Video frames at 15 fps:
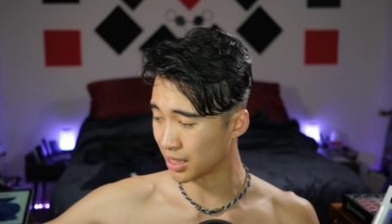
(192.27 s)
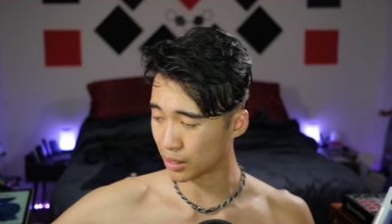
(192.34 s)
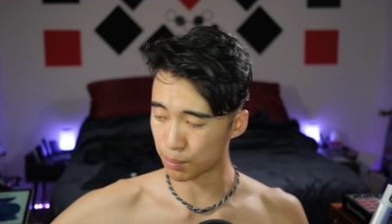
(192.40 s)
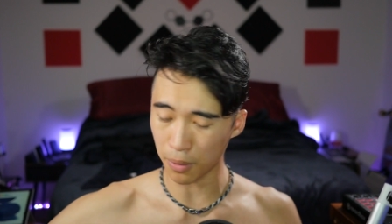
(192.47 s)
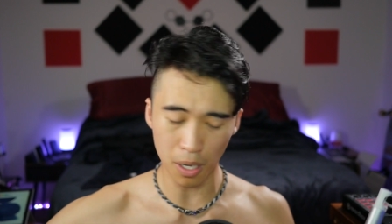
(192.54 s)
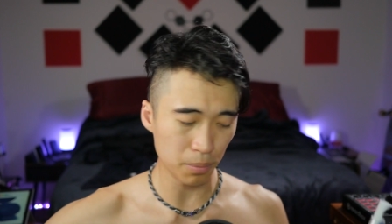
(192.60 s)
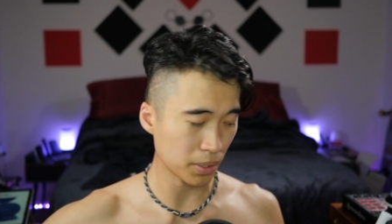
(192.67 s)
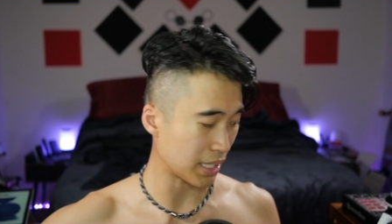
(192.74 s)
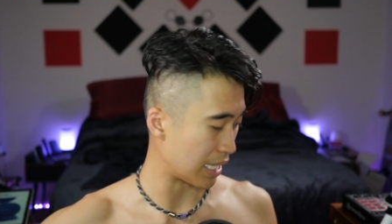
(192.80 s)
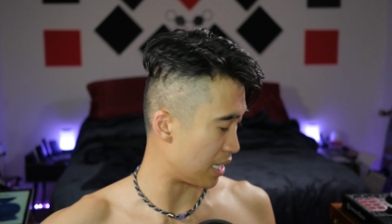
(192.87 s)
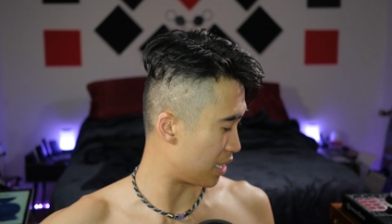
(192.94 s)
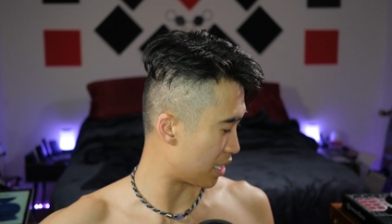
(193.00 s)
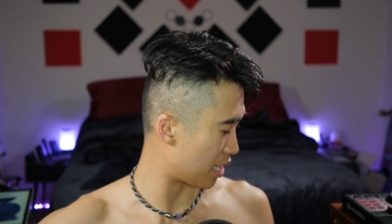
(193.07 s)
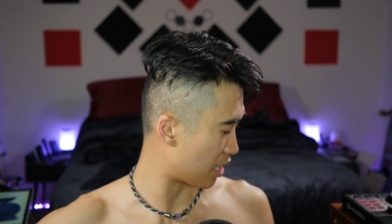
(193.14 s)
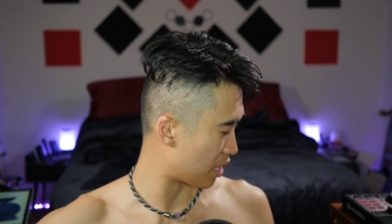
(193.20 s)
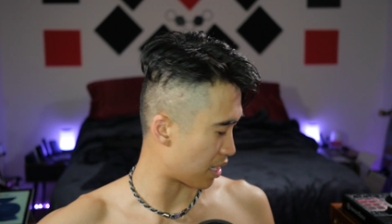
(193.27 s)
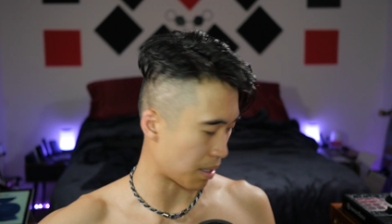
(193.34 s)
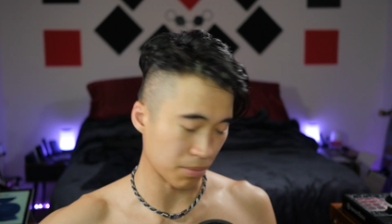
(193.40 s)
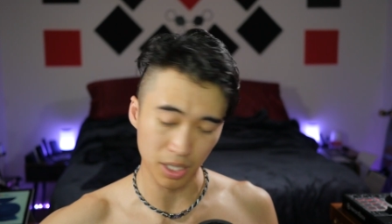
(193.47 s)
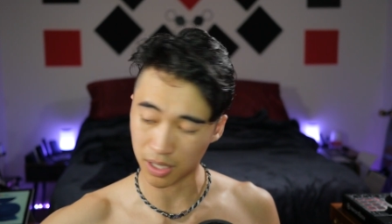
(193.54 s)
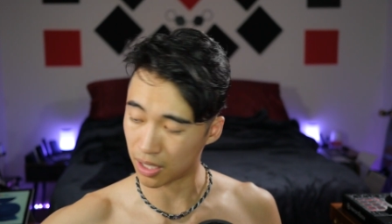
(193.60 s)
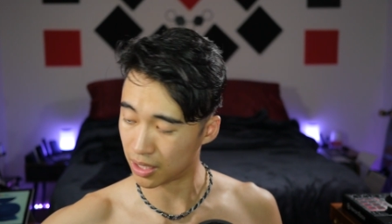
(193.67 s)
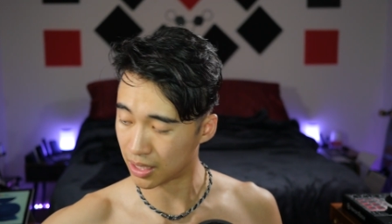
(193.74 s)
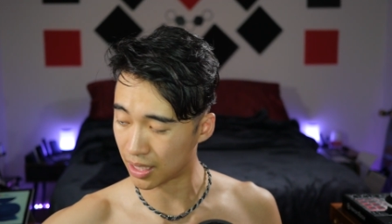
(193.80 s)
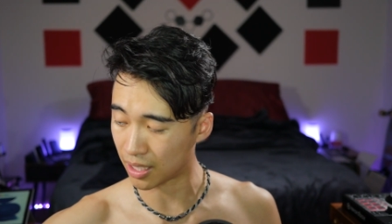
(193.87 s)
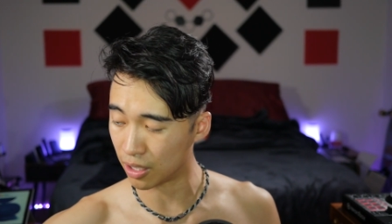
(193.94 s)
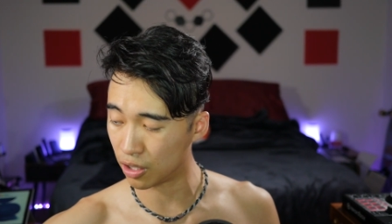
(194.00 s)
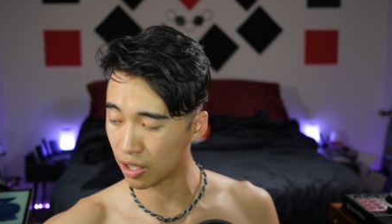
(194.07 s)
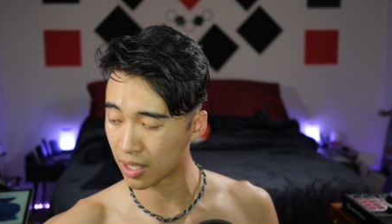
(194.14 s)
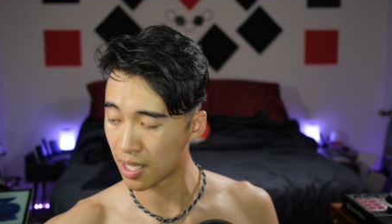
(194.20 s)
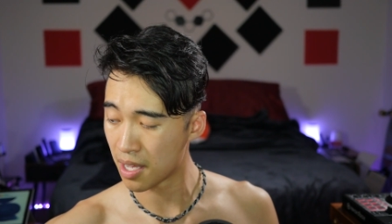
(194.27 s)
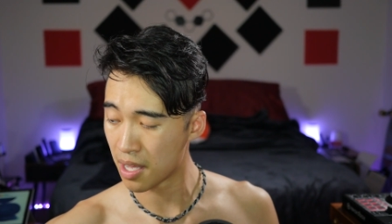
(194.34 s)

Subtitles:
It's probably in there. I'm not going to take a look.